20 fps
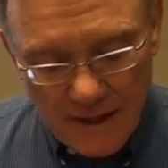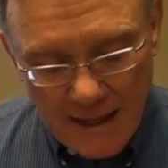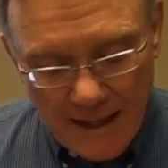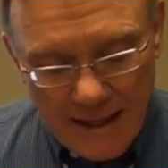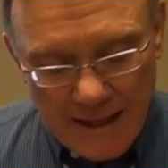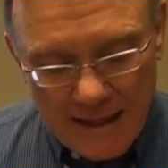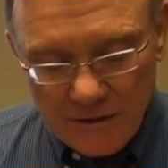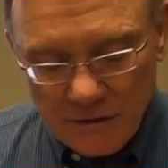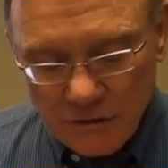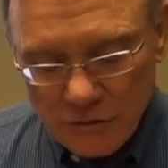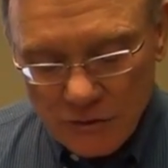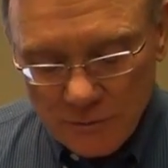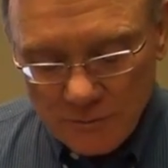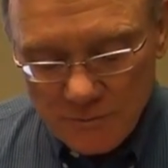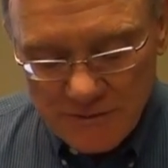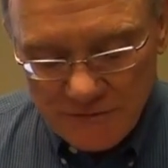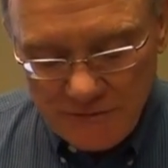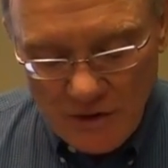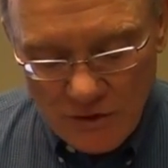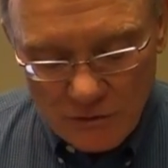And in
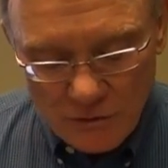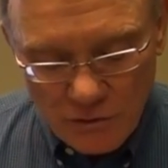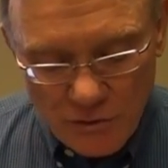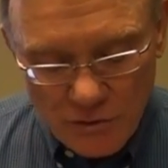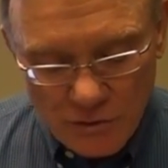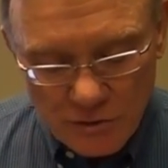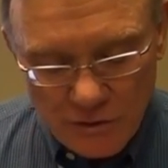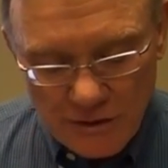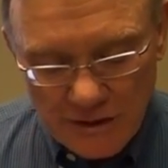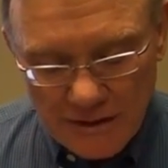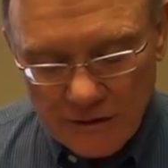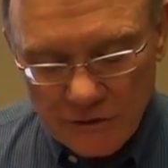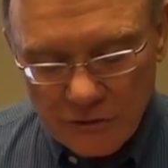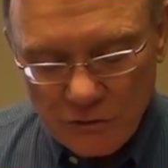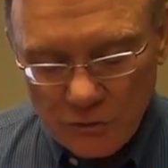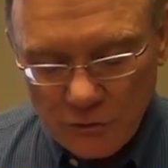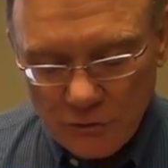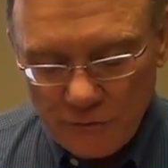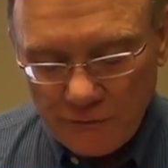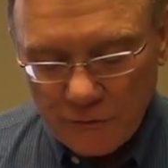terms of how long it
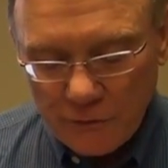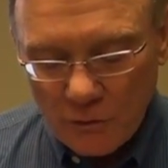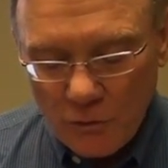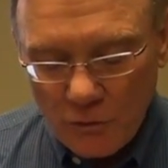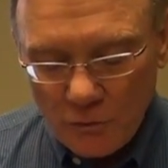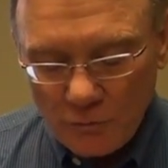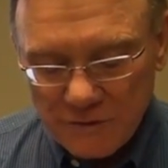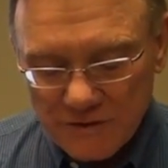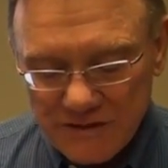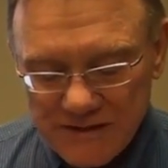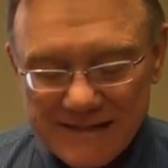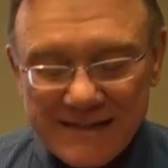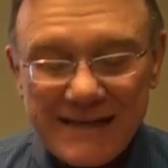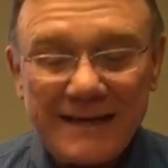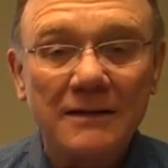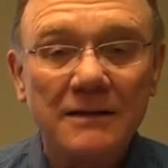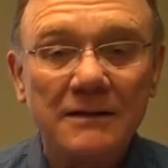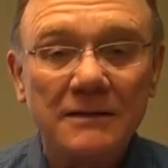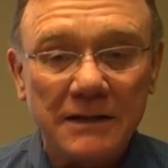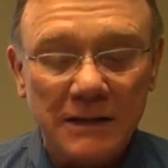took for a home to
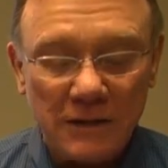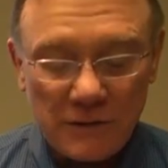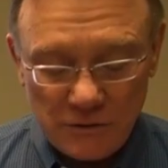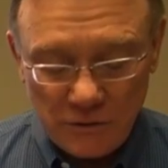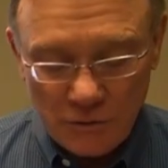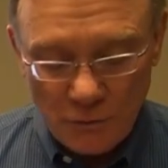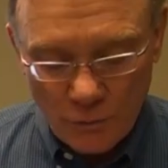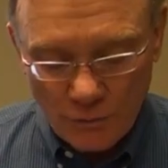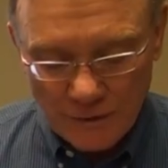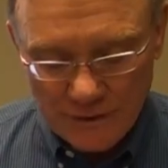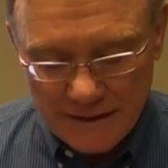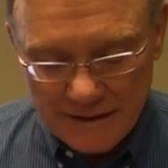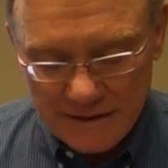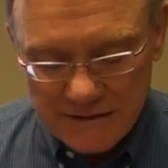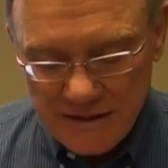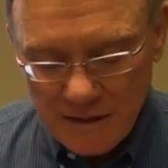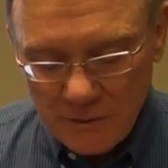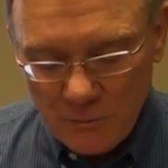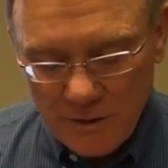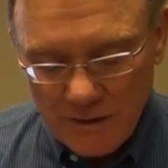sell in
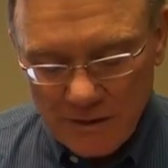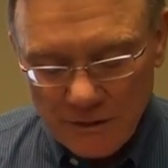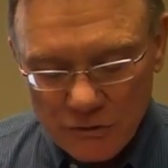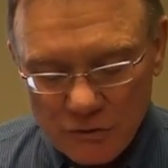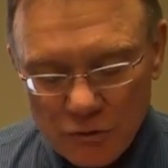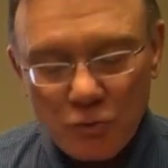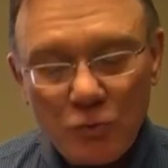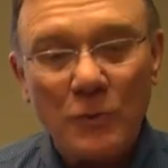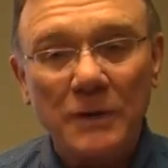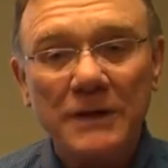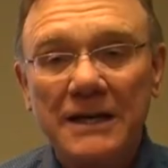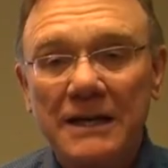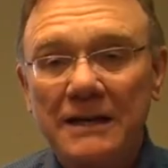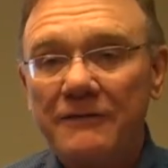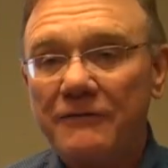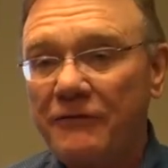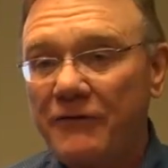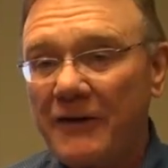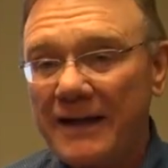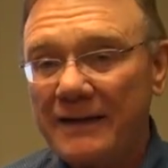Orleans, they went in
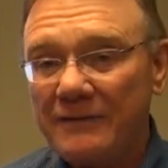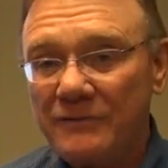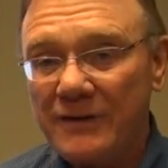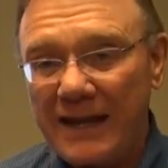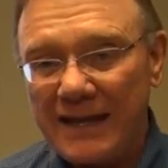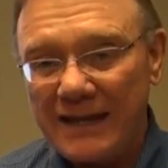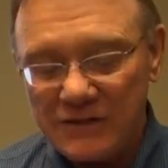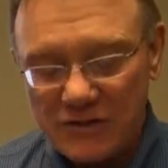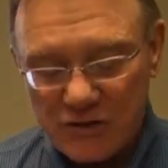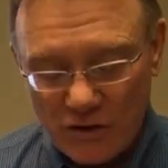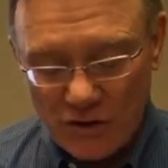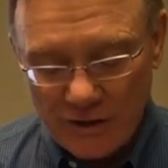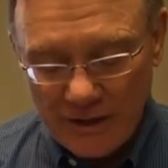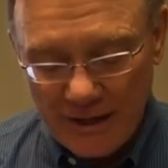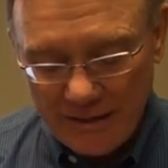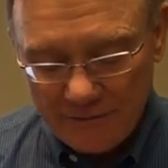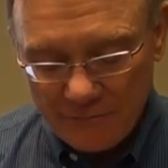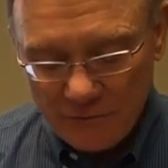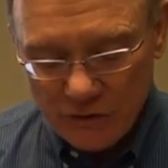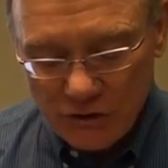25 days on
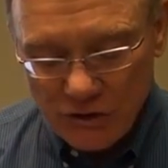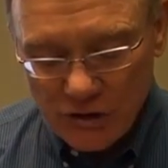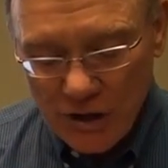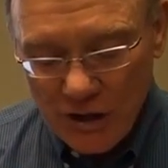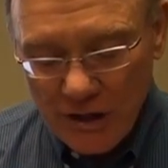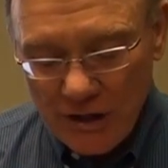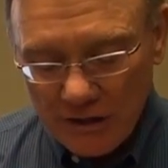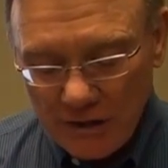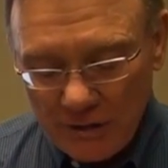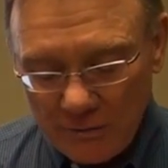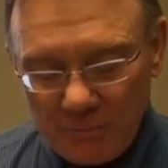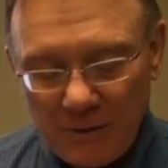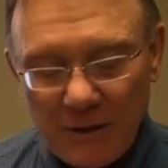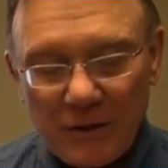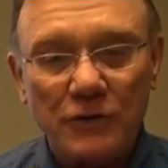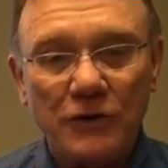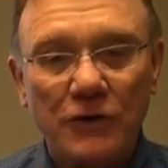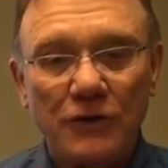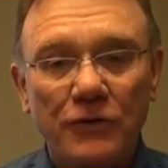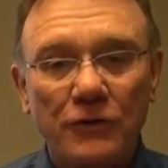average
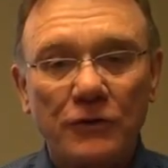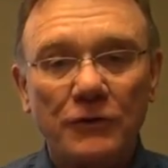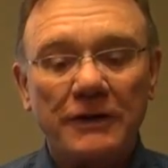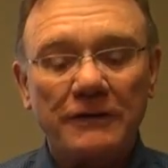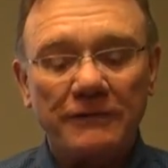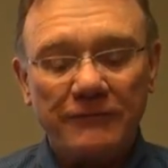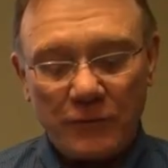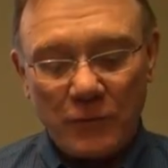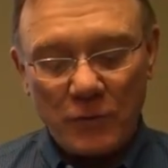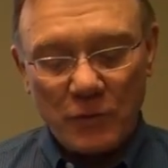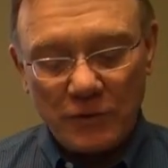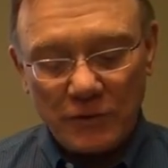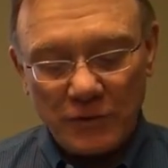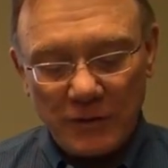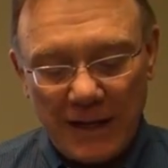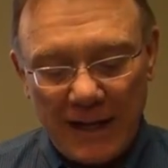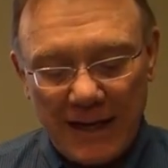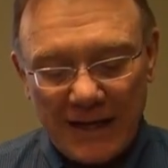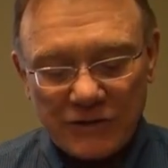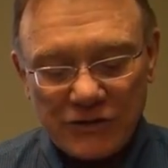compared to 34
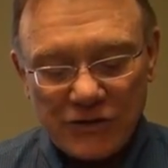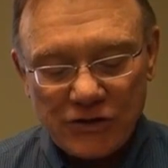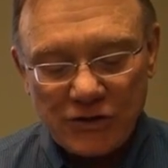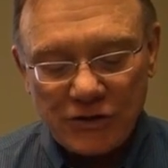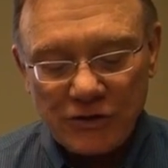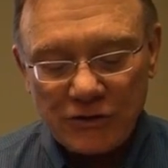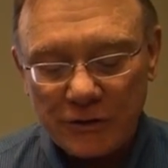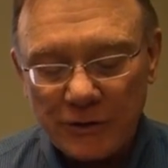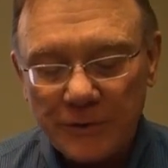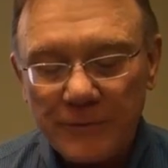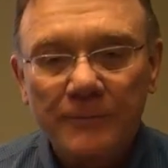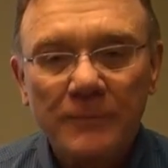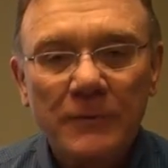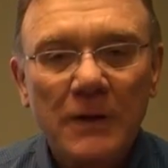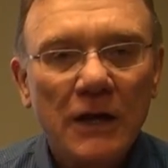last year.